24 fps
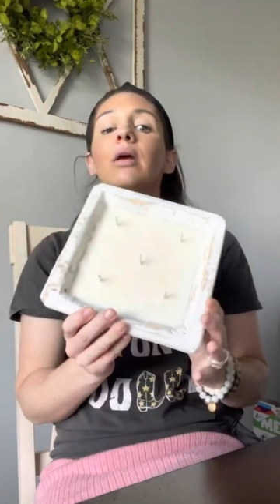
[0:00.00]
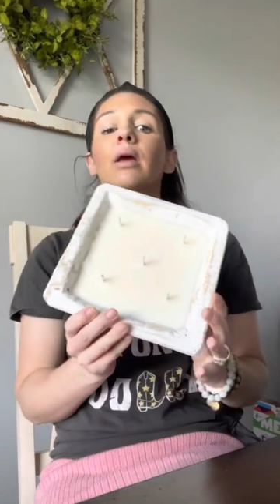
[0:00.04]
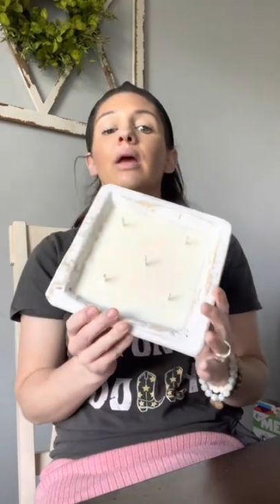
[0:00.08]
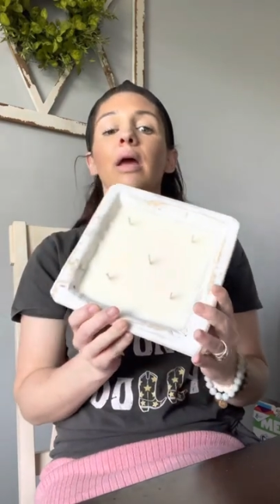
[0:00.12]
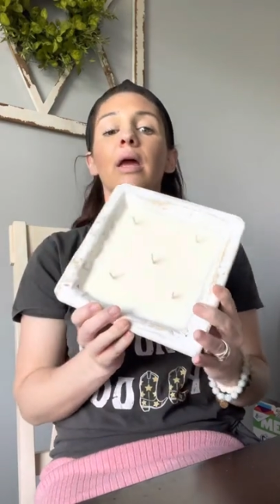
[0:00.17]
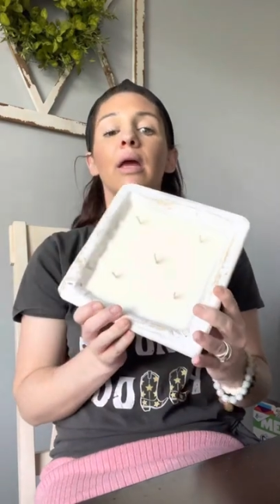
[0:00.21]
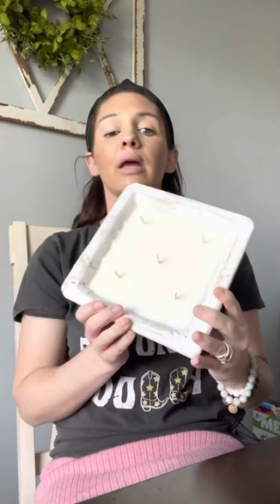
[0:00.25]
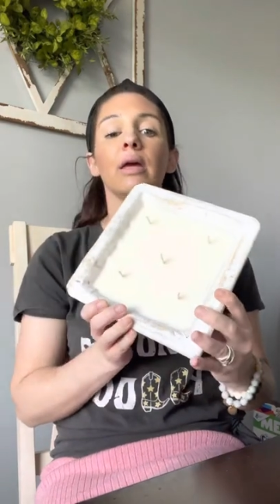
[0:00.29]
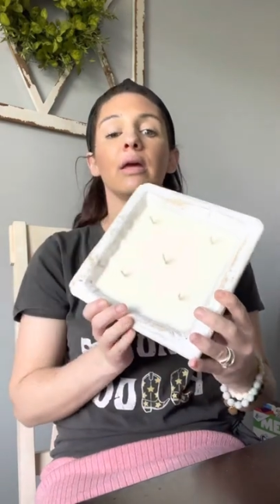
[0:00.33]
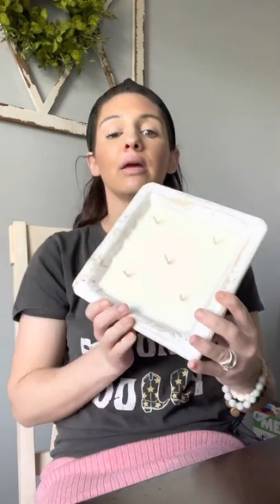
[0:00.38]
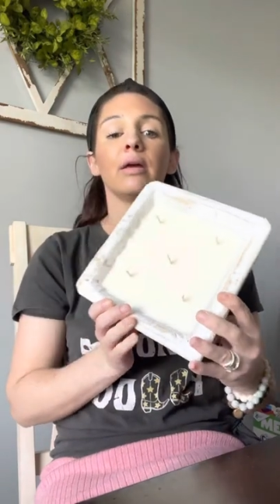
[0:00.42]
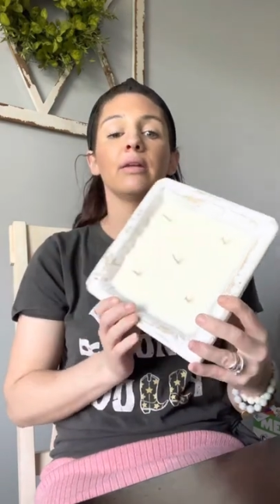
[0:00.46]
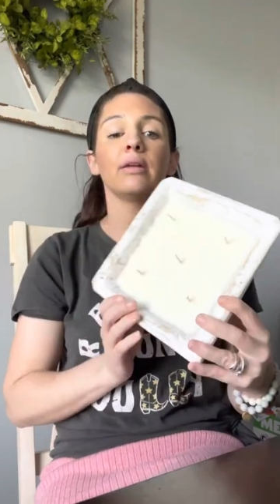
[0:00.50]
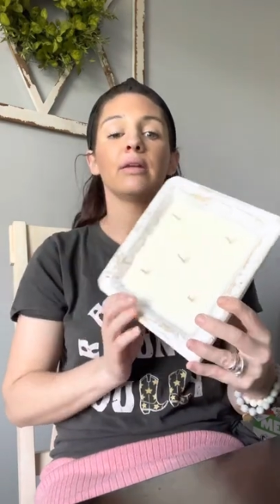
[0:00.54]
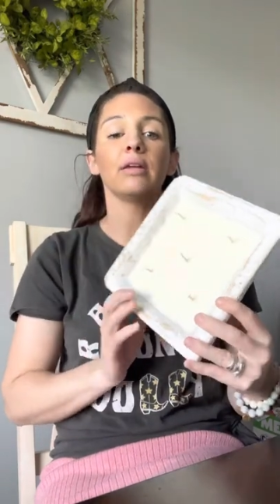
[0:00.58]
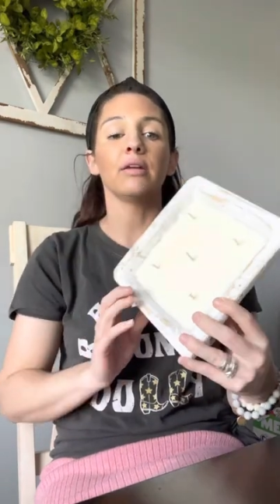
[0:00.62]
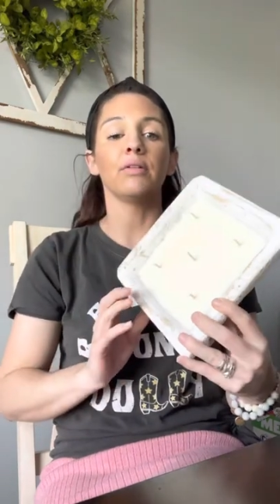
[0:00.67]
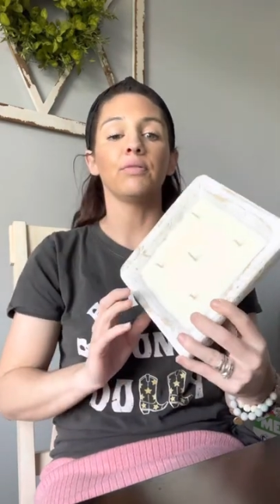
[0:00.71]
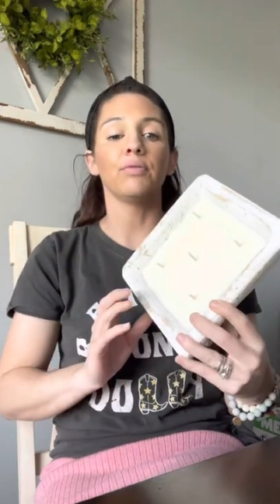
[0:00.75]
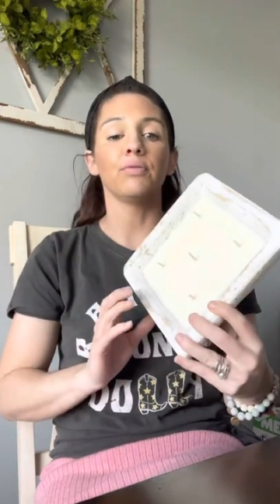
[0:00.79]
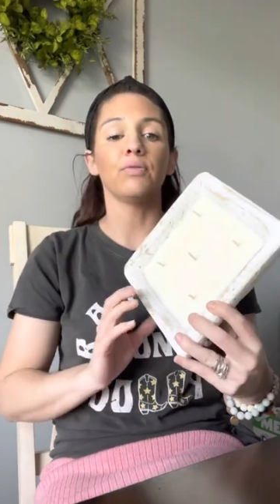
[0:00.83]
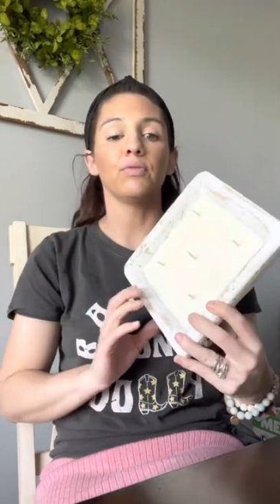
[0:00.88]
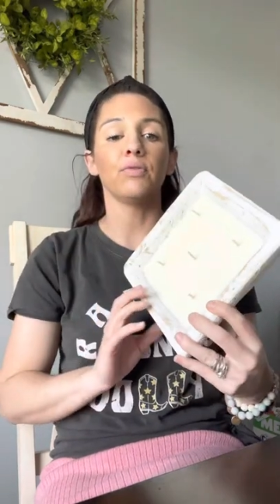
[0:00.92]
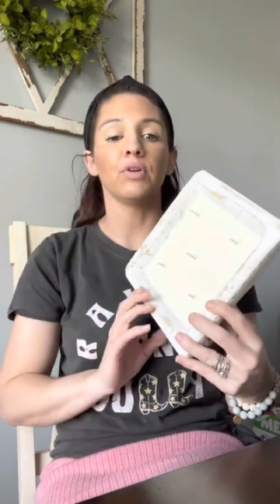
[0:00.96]
And
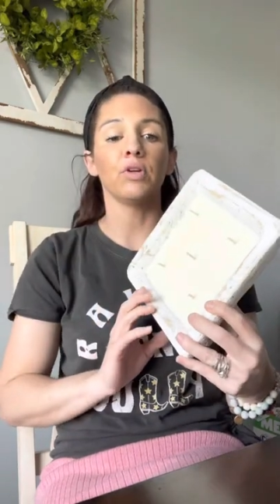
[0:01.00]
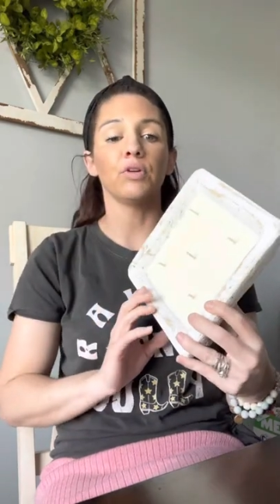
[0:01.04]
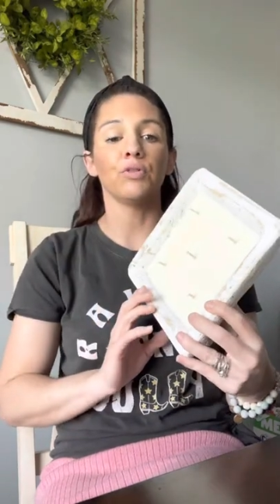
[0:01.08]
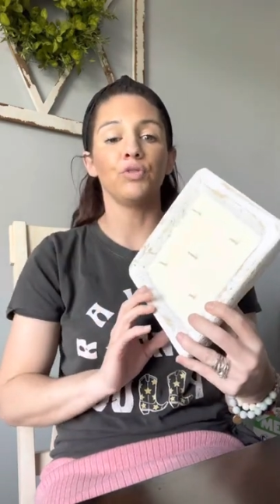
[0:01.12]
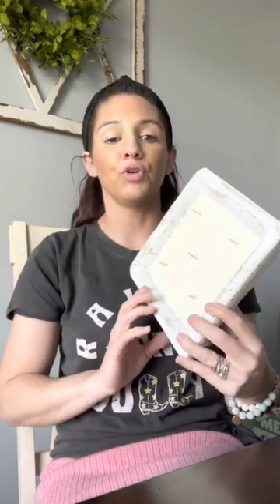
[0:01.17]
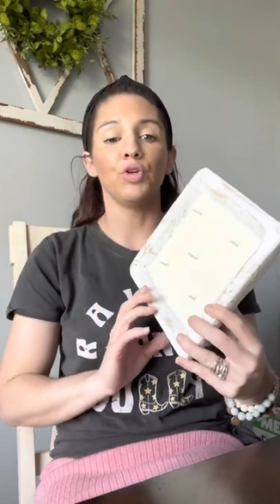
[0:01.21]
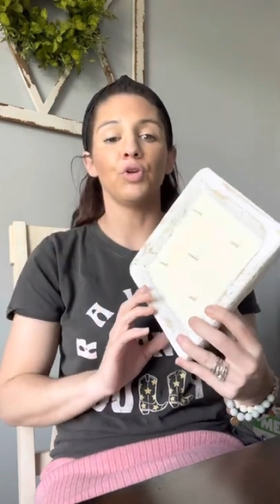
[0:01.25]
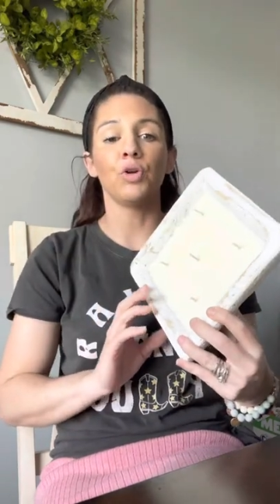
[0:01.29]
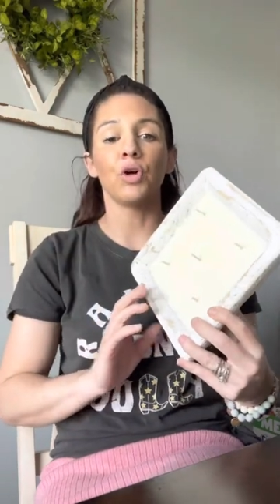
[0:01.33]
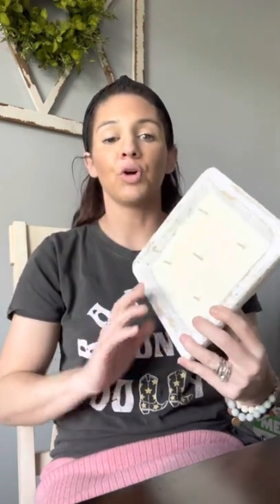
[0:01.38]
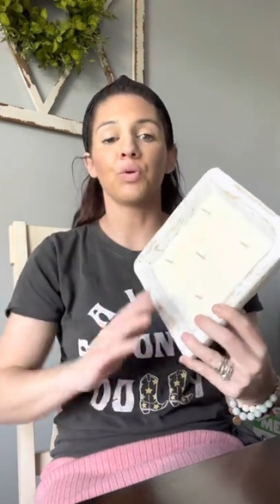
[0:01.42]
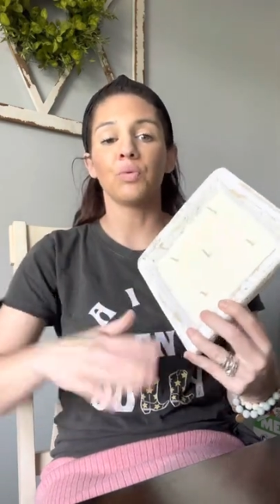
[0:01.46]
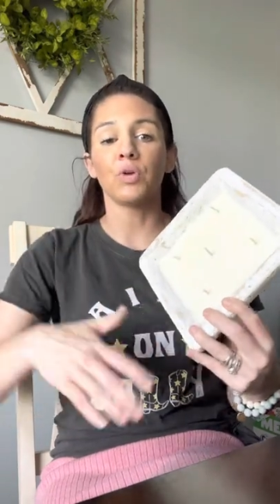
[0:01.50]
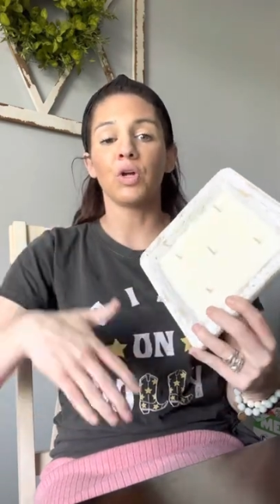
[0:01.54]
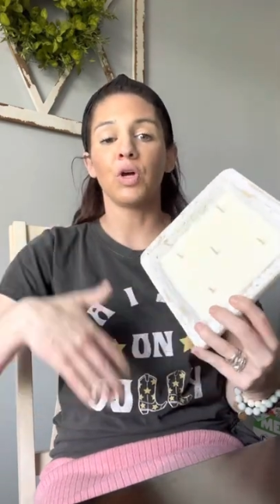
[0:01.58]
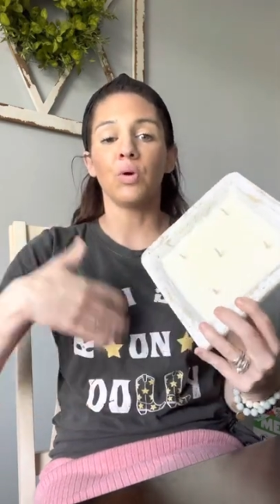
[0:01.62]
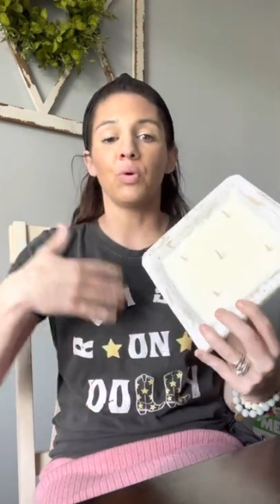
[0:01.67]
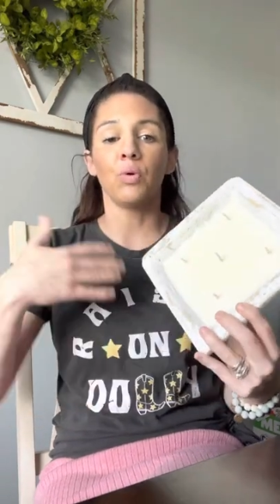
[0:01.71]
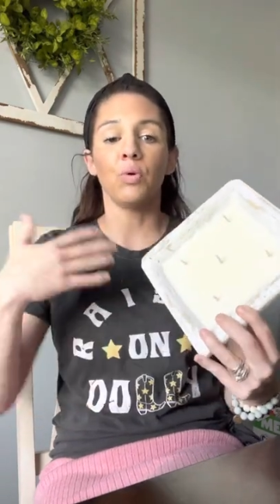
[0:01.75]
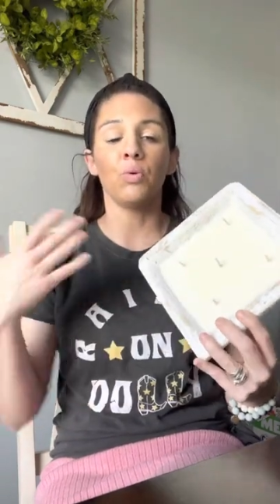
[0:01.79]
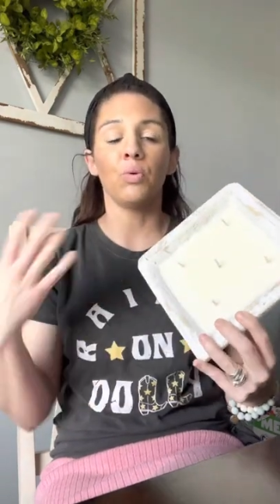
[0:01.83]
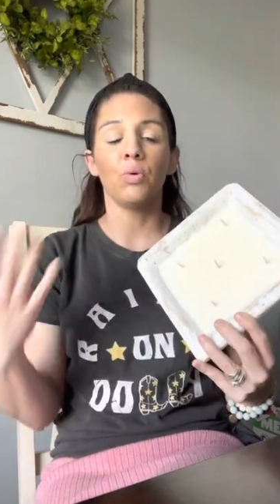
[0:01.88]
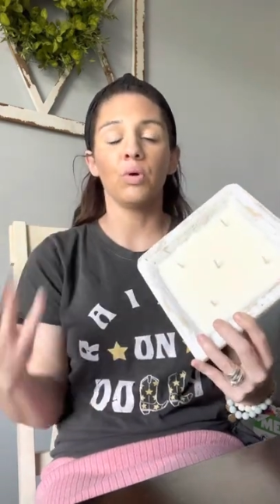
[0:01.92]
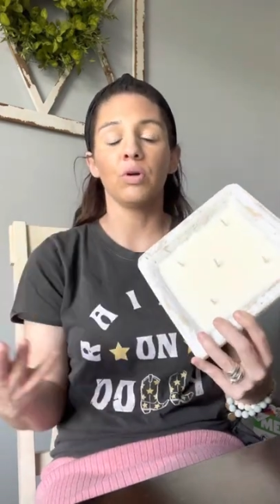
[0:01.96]
if if you don't
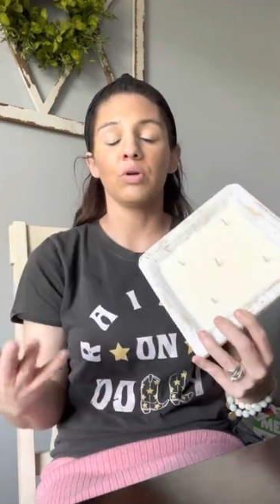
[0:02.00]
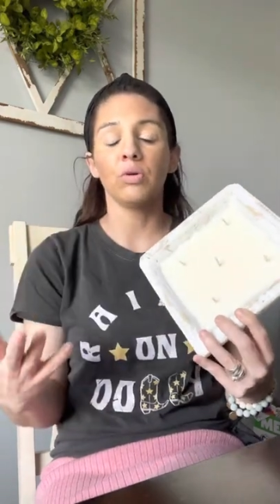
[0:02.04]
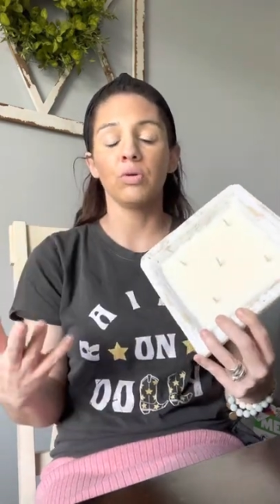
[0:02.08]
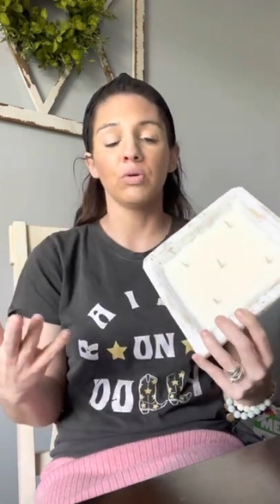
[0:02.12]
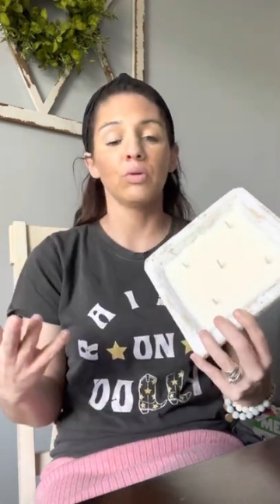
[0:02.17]
know,